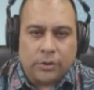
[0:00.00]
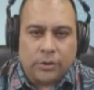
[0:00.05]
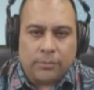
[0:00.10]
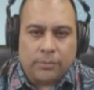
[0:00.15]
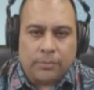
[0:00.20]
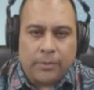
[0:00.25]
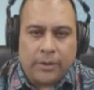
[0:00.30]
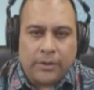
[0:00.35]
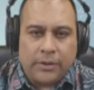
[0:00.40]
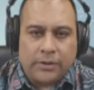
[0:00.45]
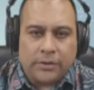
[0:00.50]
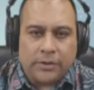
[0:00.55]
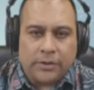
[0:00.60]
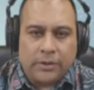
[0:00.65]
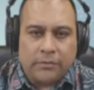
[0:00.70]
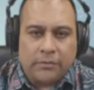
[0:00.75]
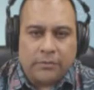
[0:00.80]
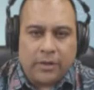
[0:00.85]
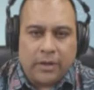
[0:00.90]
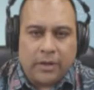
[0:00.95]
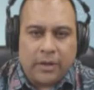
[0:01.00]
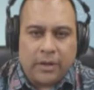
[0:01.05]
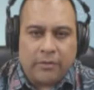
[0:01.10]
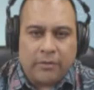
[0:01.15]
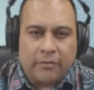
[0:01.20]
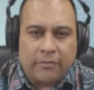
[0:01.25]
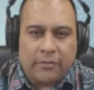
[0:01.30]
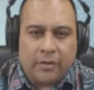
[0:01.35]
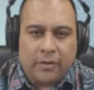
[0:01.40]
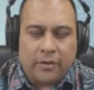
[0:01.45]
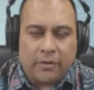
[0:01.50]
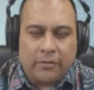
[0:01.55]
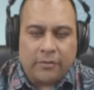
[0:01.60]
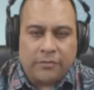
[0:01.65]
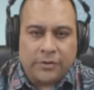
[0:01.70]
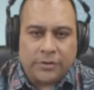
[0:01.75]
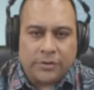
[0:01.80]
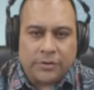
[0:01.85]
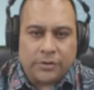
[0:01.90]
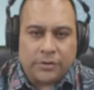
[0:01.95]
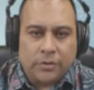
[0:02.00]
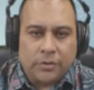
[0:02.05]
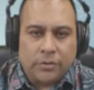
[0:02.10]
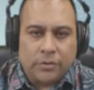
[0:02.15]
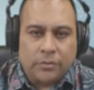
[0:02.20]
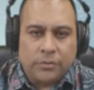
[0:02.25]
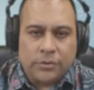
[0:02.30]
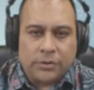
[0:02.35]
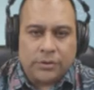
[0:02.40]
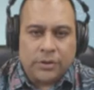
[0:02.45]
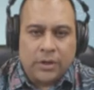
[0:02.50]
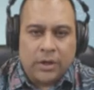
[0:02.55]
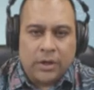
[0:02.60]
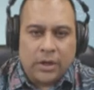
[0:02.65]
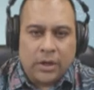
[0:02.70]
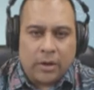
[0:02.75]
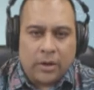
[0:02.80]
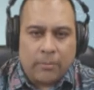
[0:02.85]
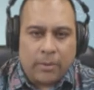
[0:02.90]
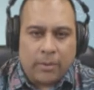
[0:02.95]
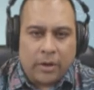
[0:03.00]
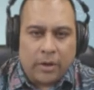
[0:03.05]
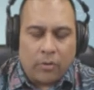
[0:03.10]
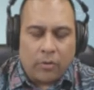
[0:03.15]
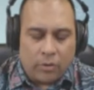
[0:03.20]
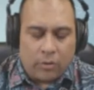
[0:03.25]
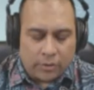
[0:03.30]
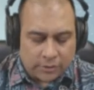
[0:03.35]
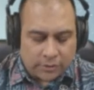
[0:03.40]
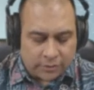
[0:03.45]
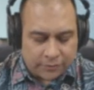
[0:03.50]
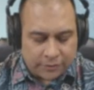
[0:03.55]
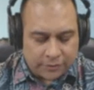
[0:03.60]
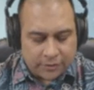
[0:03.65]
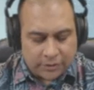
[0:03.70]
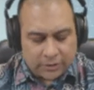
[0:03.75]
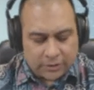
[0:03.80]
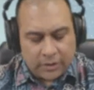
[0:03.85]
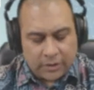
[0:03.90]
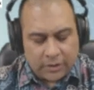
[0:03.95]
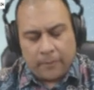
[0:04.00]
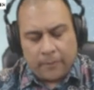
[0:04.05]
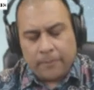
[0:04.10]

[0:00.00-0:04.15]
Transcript: workplace if they have the first dose by August 1st.